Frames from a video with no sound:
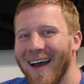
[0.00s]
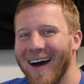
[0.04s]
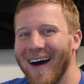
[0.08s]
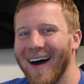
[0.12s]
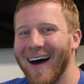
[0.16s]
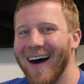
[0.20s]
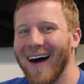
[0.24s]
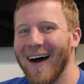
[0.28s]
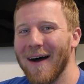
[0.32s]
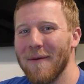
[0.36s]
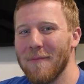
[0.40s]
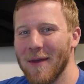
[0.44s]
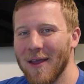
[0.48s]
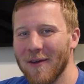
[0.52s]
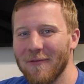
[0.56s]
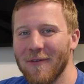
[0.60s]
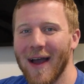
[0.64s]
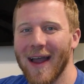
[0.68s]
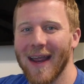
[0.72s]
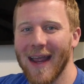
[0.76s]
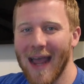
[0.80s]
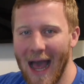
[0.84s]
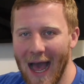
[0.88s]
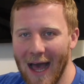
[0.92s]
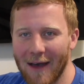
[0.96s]
If
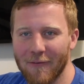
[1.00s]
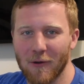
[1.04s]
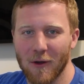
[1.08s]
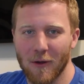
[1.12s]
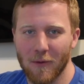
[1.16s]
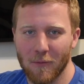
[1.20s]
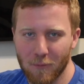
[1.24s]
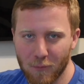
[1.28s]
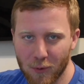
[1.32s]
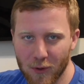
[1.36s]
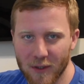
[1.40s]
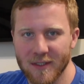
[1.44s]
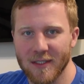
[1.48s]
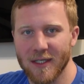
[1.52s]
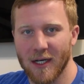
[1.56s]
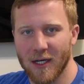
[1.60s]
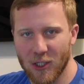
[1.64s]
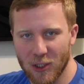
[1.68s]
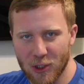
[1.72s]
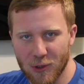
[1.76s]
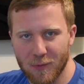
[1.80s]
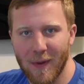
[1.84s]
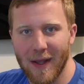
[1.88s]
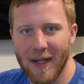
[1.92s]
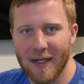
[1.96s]
I have a
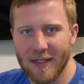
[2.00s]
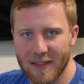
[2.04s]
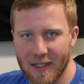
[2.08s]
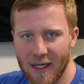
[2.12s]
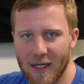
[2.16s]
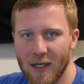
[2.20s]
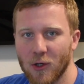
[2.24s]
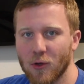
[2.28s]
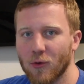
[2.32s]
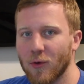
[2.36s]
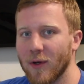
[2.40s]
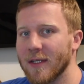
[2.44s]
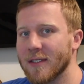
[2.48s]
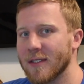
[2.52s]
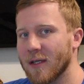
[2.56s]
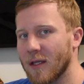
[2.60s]
percentage-based increase,